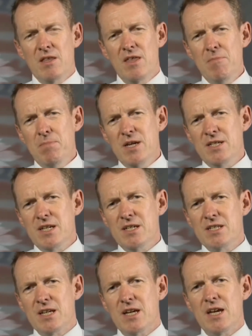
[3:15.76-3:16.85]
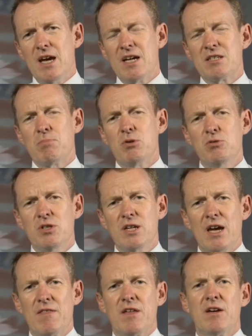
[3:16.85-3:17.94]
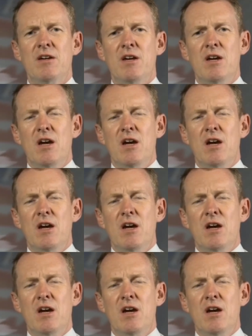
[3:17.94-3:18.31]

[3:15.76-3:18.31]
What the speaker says: The NPCC has pulled together